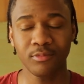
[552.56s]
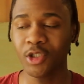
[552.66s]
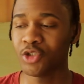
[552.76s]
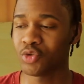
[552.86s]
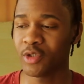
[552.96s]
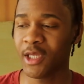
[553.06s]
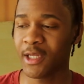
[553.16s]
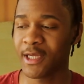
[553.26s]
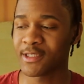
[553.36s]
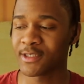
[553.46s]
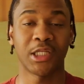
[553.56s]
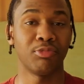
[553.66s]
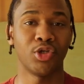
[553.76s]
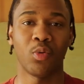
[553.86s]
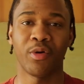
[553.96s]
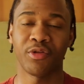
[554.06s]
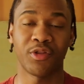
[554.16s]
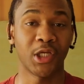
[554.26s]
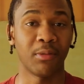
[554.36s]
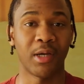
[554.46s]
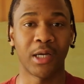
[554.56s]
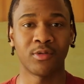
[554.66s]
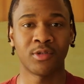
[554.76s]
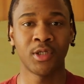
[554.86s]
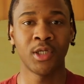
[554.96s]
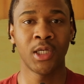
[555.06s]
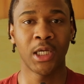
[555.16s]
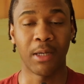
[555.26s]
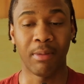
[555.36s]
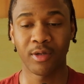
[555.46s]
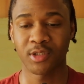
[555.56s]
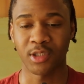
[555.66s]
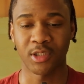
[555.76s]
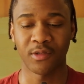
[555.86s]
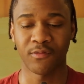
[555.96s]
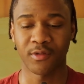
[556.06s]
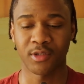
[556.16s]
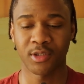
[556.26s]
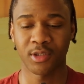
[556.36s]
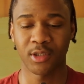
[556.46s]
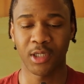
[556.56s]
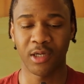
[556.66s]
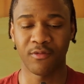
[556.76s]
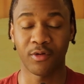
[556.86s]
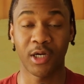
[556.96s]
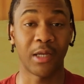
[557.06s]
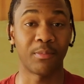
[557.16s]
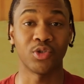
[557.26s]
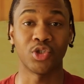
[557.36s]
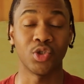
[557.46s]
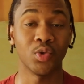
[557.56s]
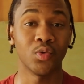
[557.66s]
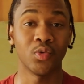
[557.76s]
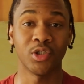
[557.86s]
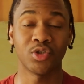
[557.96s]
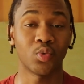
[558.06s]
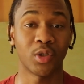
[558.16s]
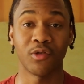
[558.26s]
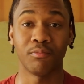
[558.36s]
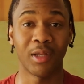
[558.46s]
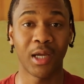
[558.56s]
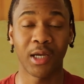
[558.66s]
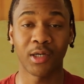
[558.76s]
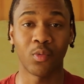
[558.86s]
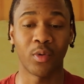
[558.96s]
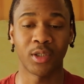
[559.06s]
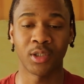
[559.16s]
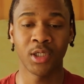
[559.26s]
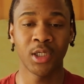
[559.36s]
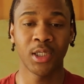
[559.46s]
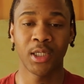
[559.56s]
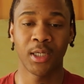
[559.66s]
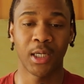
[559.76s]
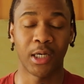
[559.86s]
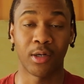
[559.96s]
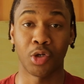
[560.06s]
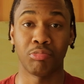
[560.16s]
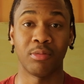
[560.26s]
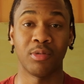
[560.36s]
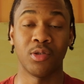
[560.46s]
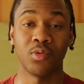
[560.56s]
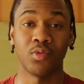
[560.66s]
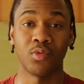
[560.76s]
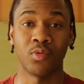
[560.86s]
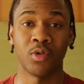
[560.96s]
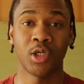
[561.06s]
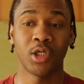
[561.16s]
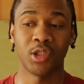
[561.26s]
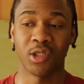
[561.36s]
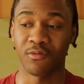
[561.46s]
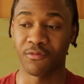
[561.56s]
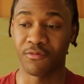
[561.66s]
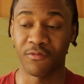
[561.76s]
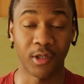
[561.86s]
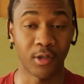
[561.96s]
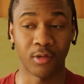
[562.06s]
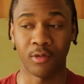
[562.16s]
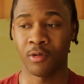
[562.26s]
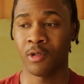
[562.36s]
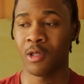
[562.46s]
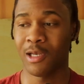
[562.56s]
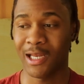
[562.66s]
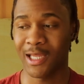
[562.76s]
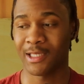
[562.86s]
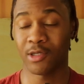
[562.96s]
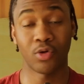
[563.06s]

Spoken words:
So yeah, guys, let me know what you think about it. If it ever happened to you, this creative block, when, I don't know, maybe you didn't feel like